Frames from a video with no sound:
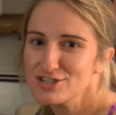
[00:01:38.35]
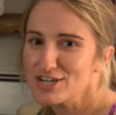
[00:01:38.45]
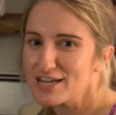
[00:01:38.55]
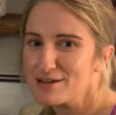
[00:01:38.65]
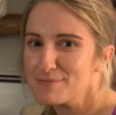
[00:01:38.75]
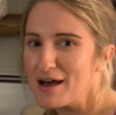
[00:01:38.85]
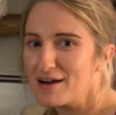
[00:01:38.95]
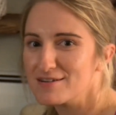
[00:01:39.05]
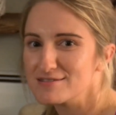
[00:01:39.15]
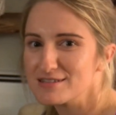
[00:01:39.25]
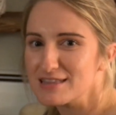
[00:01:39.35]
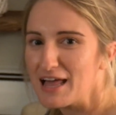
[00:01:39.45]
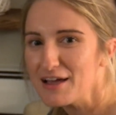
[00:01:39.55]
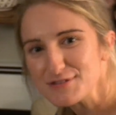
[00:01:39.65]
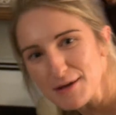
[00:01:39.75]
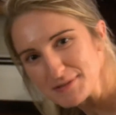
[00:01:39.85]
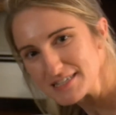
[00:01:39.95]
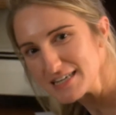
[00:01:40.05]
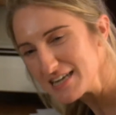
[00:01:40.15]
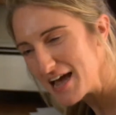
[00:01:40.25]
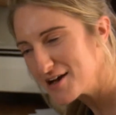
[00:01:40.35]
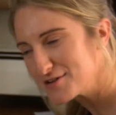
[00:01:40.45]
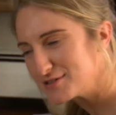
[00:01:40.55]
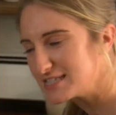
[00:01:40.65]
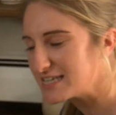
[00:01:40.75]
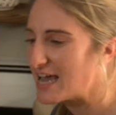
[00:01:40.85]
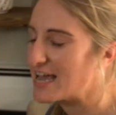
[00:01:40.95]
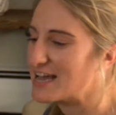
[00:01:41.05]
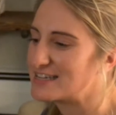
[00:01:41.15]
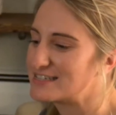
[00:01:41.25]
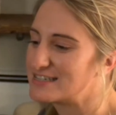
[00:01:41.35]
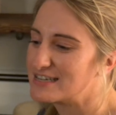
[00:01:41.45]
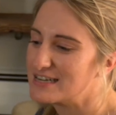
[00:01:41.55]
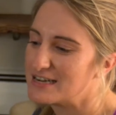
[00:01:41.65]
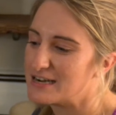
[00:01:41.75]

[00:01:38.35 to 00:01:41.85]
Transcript: check in about life's ups and downs, and